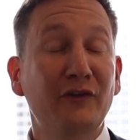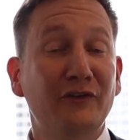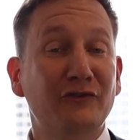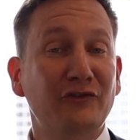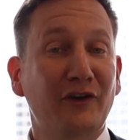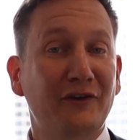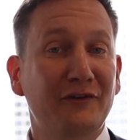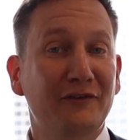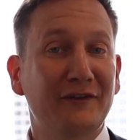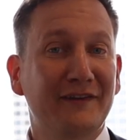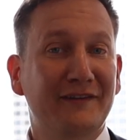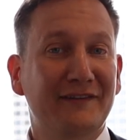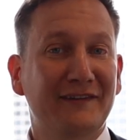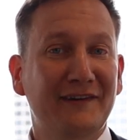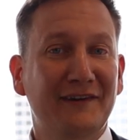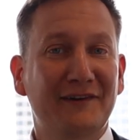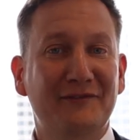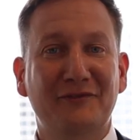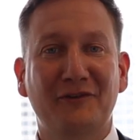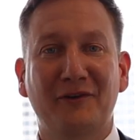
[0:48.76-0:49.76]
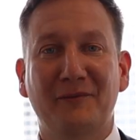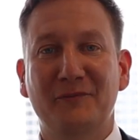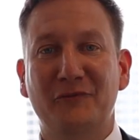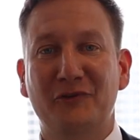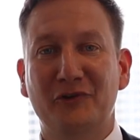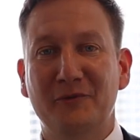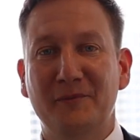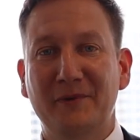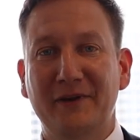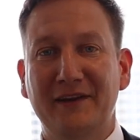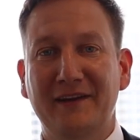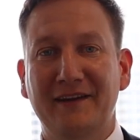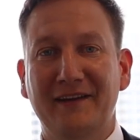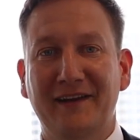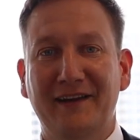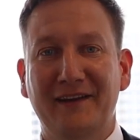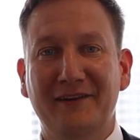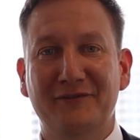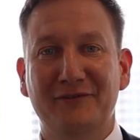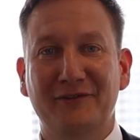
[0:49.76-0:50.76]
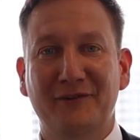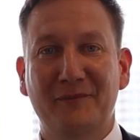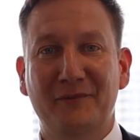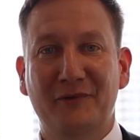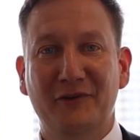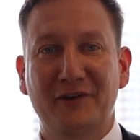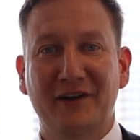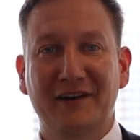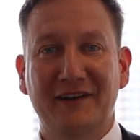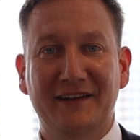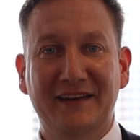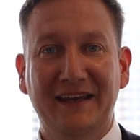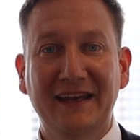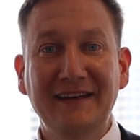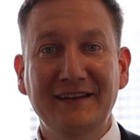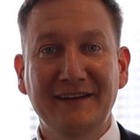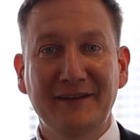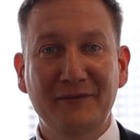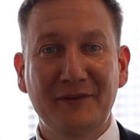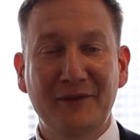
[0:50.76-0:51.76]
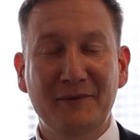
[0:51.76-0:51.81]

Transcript: generals here from Germany and from the United Kingdom.